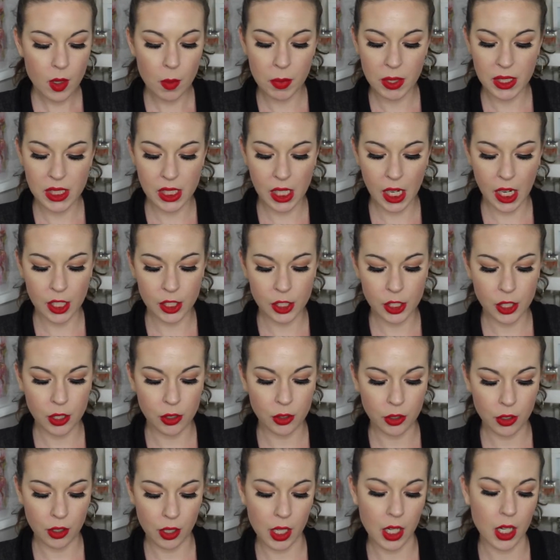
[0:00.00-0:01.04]

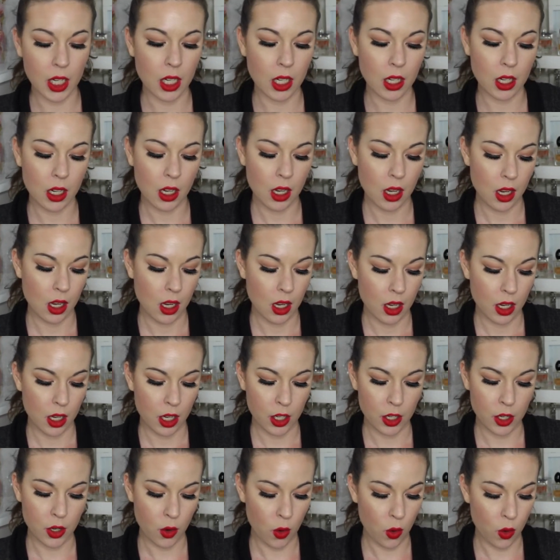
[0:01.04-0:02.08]
pistachio green,
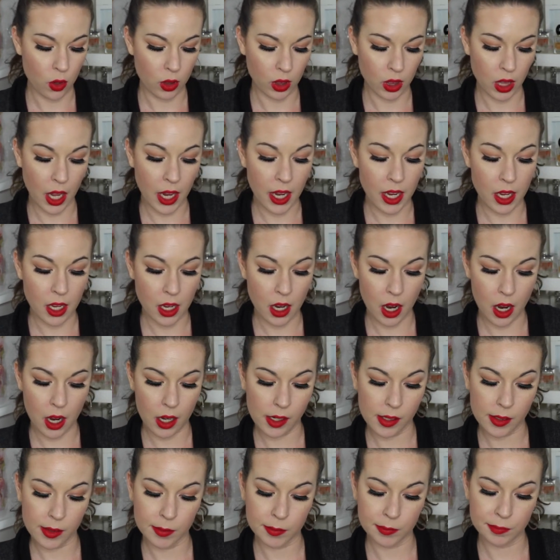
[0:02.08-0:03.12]
and light,
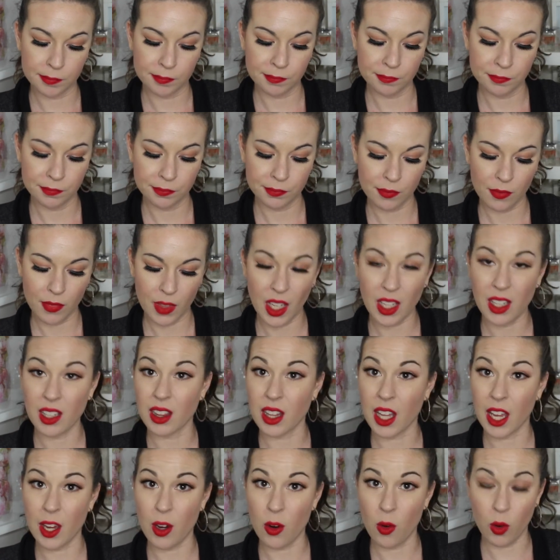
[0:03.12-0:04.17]
like a
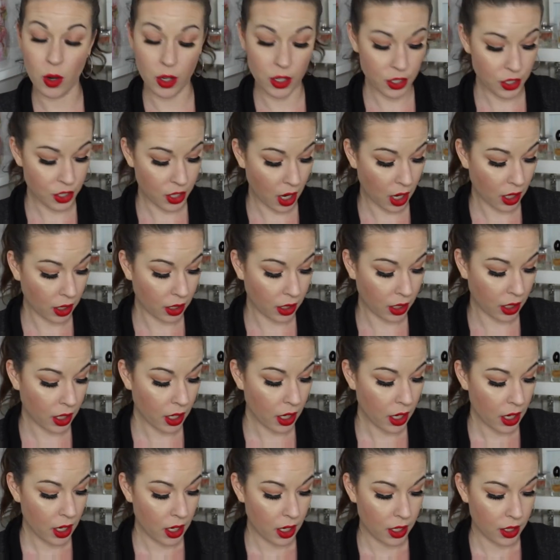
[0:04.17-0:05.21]
light orange color.
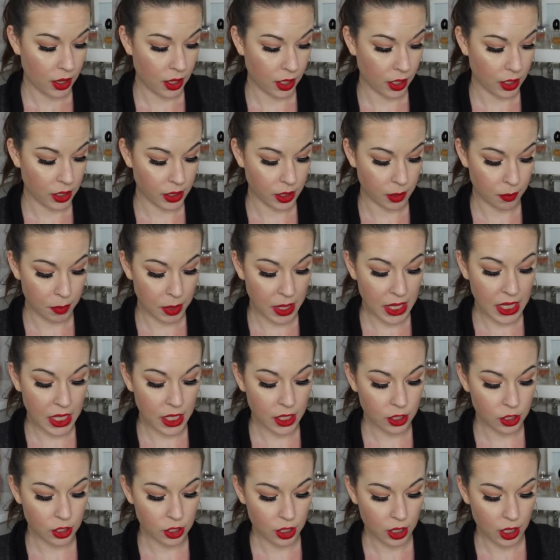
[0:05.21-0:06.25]
There's a
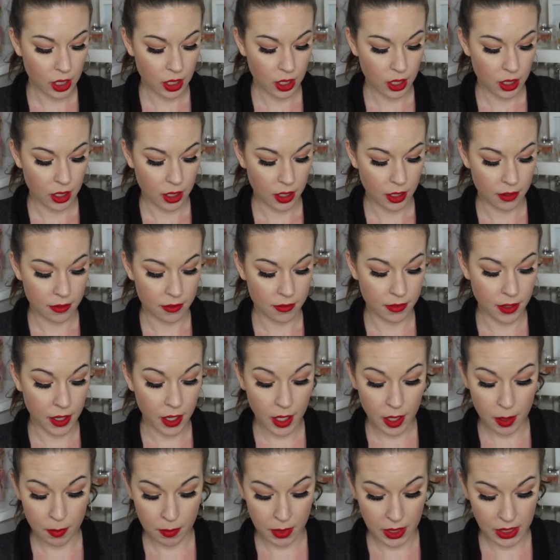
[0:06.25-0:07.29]
peach, a
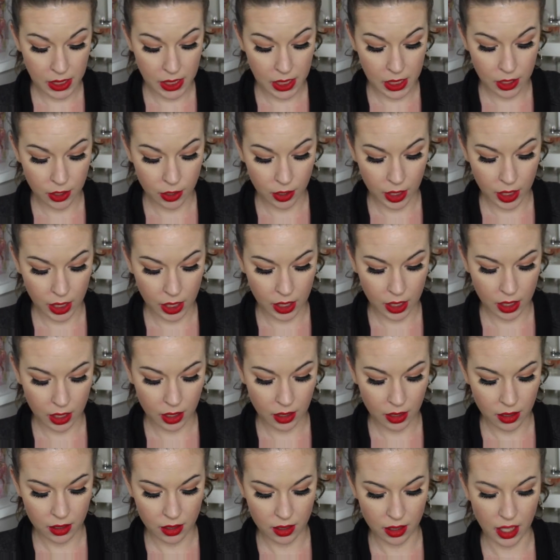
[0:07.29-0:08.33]
very minty
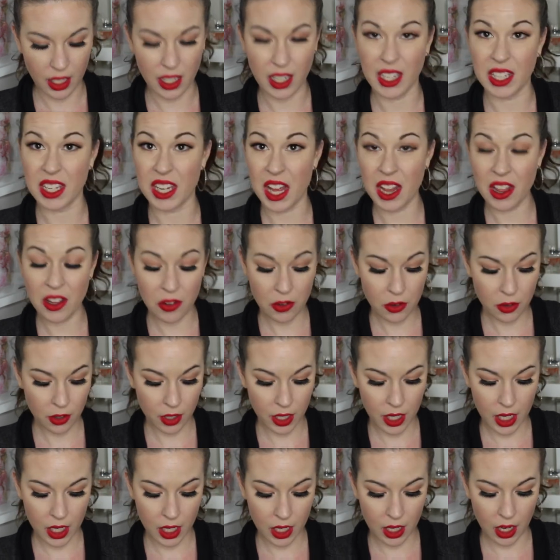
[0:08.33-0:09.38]
green, like a yellow
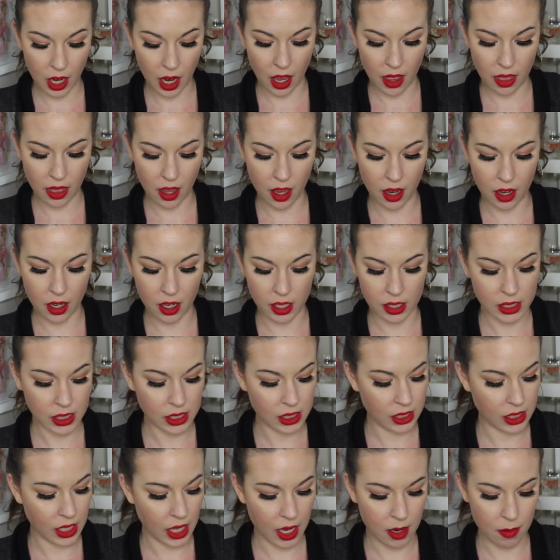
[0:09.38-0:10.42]
green, and then a
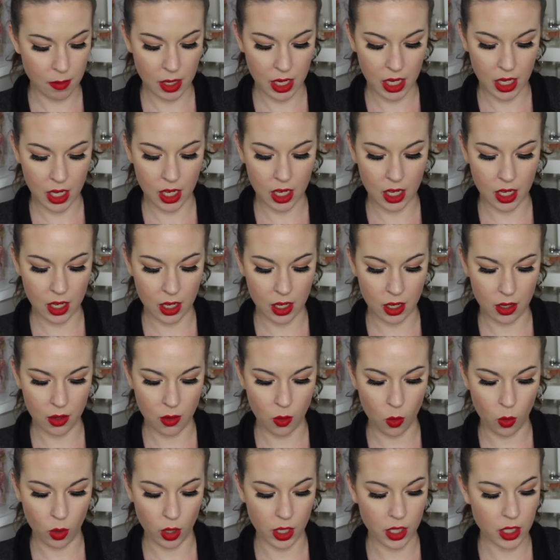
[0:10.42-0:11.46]
salmony
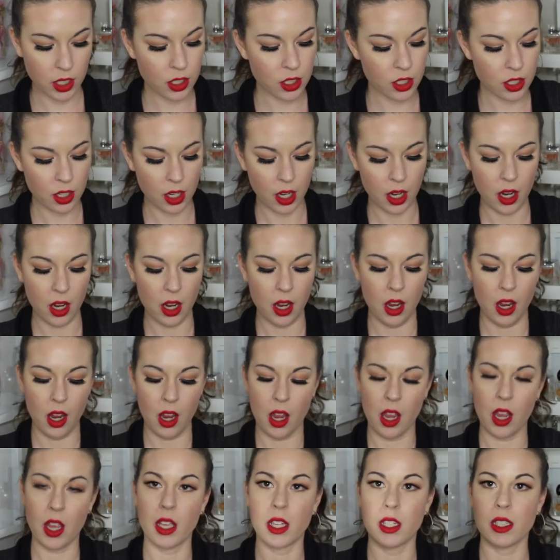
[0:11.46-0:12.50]
orange.
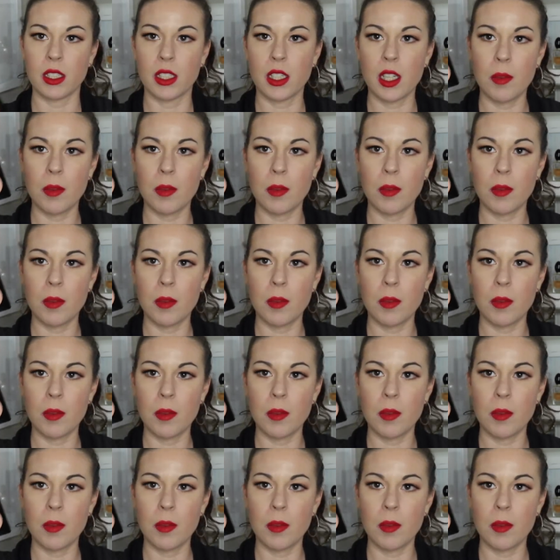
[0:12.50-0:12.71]
And